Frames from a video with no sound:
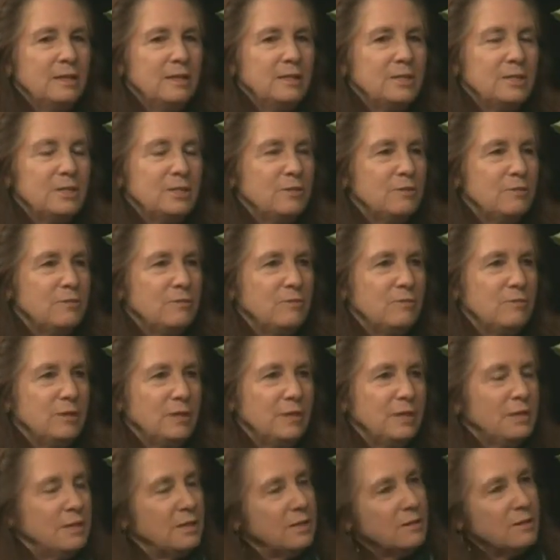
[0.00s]
to
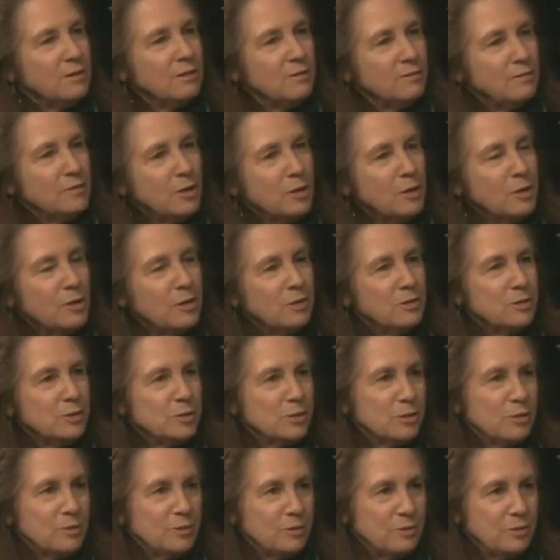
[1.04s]
hear the heart and
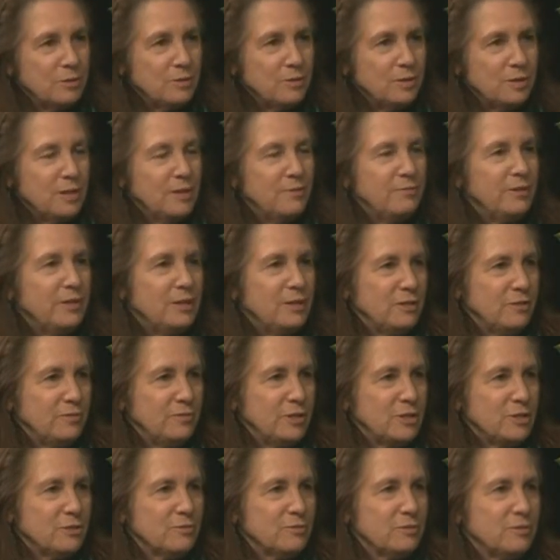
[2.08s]
soul of an
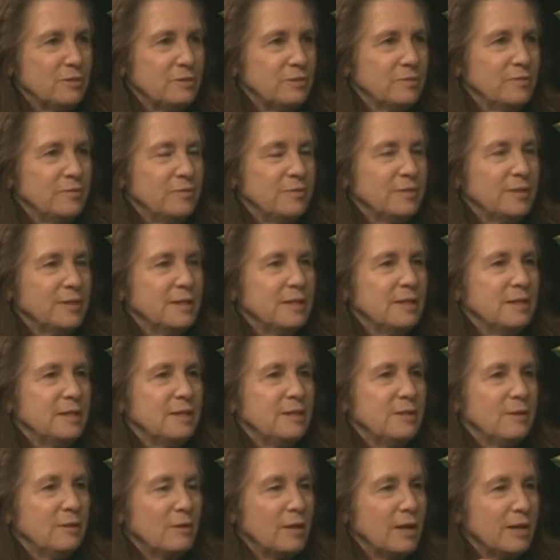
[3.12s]
individual,
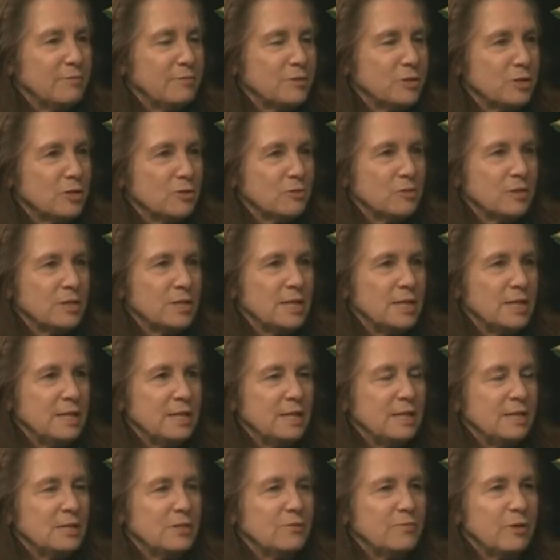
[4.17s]
their life story.
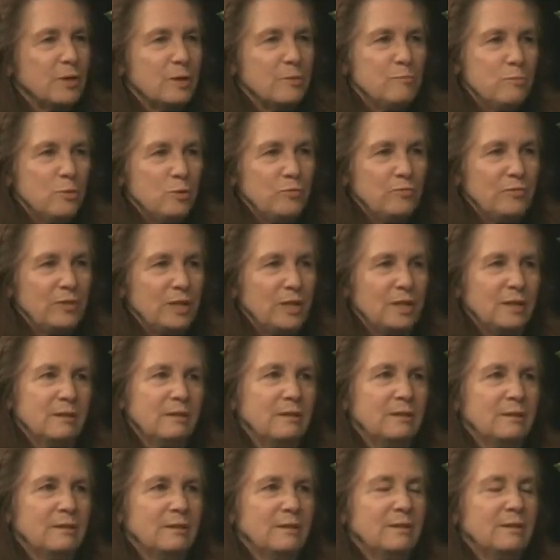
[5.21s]
It's very moving.
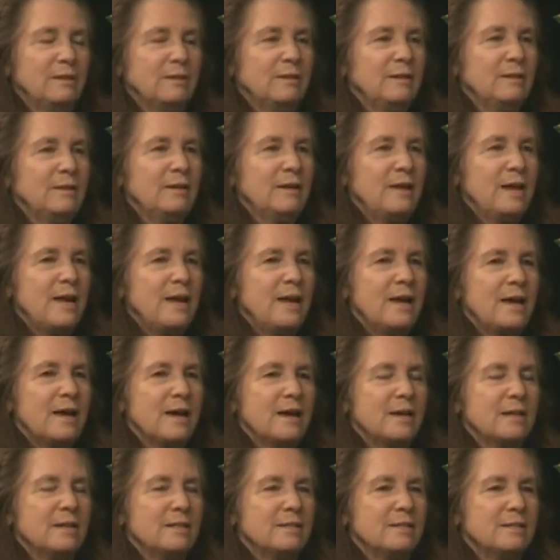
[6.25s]

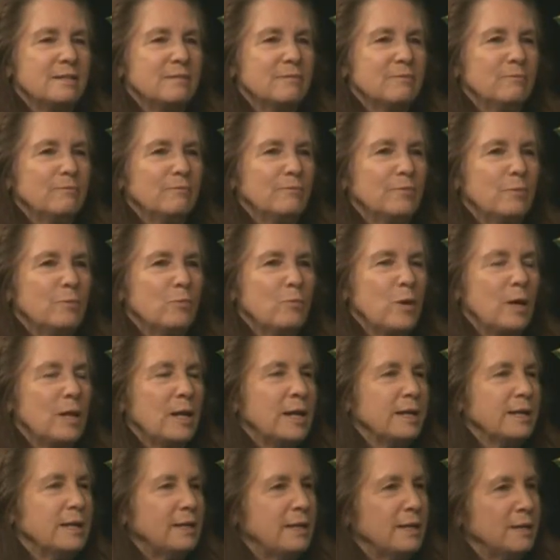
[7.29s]
And while I
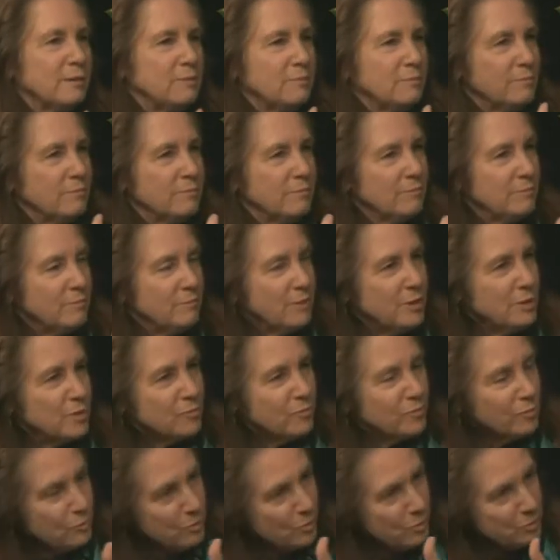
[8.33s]
can't
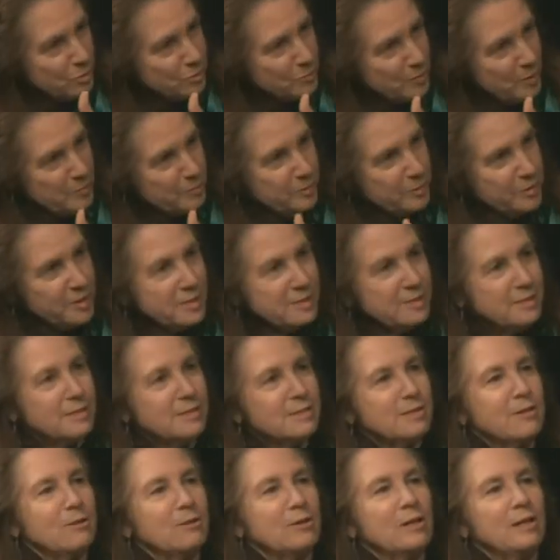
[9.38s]
interview those people
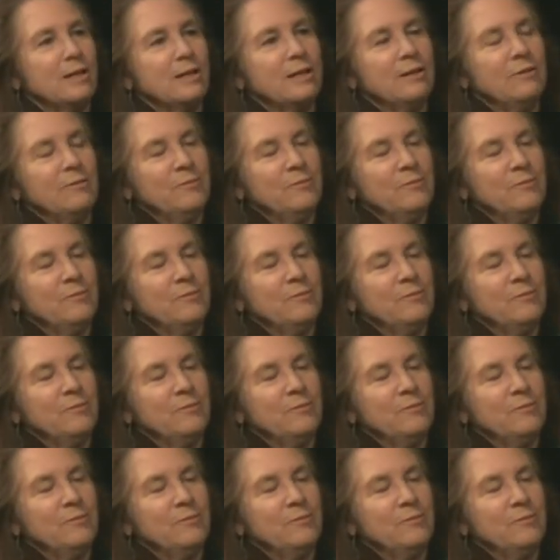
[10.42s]
necessarily,